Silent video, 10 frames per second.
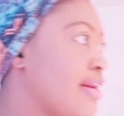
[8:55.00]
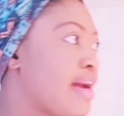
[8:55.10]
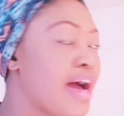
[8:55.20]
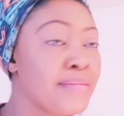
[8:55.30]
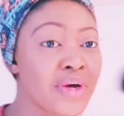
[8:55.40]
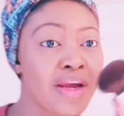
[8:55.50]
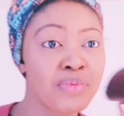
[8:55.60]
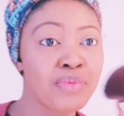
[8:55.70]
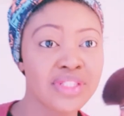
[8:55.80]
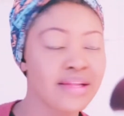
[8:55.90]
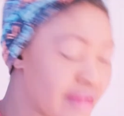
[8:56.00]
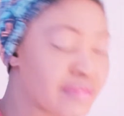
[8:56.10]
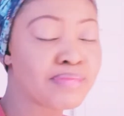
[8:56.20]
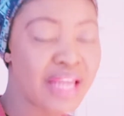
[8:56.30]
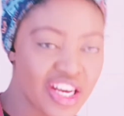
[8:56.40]
I'm gonna put a lot
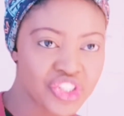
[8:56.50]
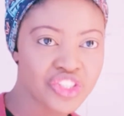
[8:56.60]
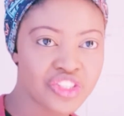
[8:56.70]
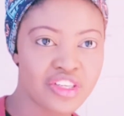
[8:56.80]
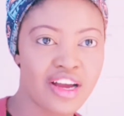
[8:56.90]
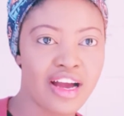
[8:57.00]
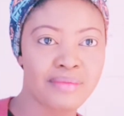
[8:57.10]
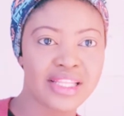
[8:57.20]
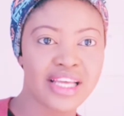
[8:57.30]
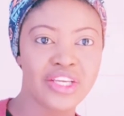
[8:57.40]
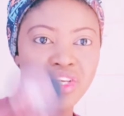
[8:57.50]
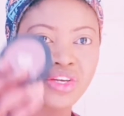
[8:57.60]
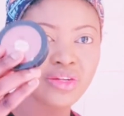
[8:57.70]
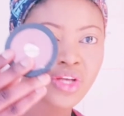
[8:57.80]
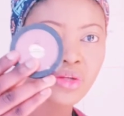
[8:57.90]
of blush um, that I
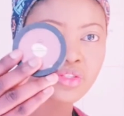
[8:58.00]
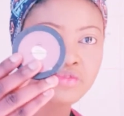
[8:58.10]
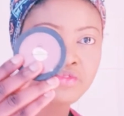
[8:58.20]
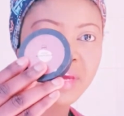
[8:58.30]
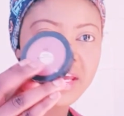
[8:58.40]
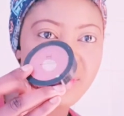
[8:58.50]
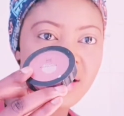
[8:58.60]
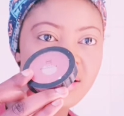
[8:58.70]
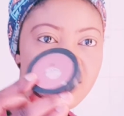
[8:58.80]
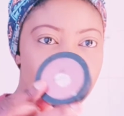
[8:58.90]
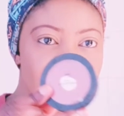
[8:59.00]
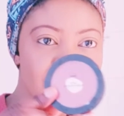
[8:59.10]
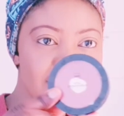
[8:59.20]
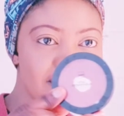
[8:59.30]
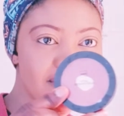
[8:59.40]
use also from Hema.
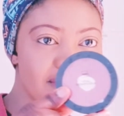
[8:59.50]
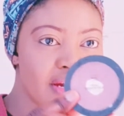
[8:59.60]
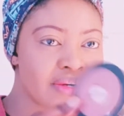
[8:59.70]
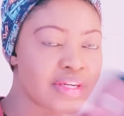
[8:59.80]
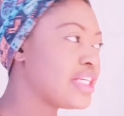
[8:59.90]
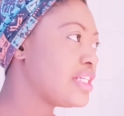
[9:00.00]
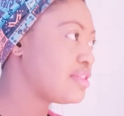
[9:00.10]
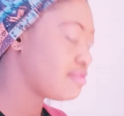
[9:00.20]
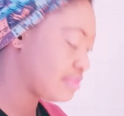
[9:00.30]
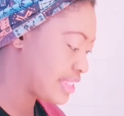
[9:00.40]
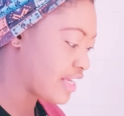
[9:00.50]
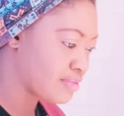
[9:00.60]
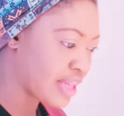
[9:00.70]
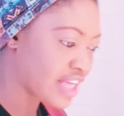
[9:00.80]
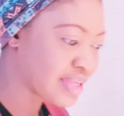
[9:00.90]
Very
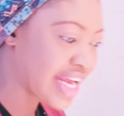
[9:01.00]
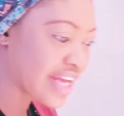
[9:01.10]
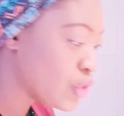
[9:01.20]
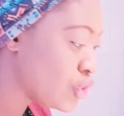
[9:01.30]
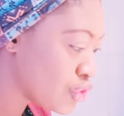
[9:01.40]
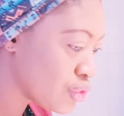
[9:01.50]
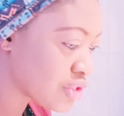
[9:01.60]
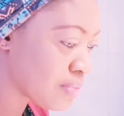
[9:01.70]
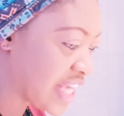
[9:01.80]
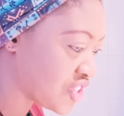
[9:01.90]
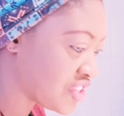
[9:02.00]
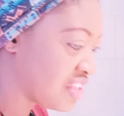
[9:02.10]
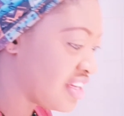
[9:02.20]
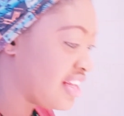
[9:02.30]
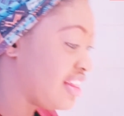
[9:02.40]
nice blush, but I don't use much.
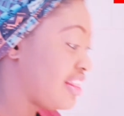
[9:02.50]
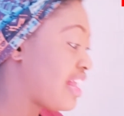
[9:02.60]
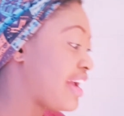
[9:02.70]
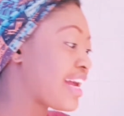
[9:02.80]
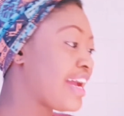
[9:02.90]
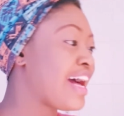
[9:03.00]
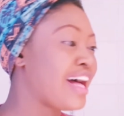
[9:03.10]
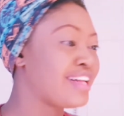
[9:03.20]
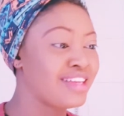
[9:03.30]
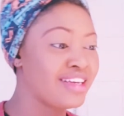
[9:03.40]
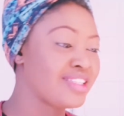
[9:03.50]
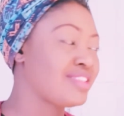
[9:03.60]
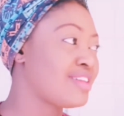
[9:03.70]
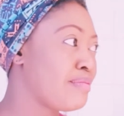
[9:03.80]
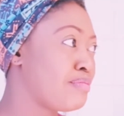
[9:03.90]
Like I had this, I